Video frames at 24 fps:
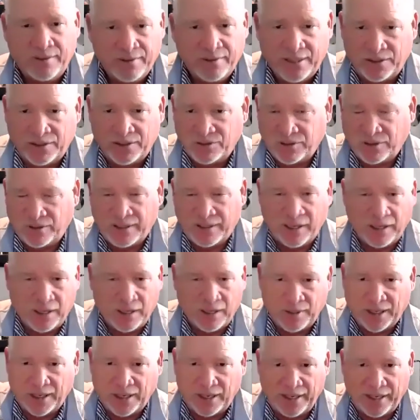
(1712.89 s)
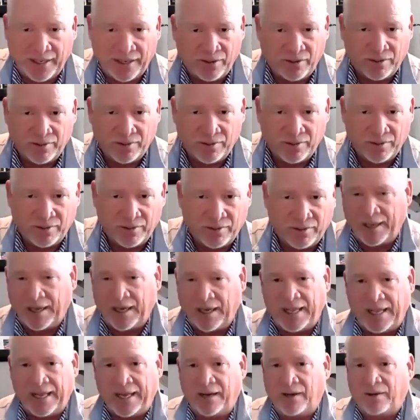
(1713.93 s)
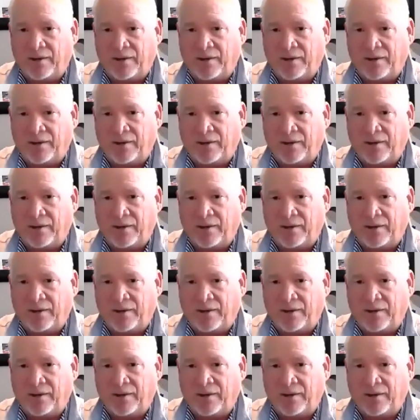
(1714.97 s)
that's looking in McLean or from LA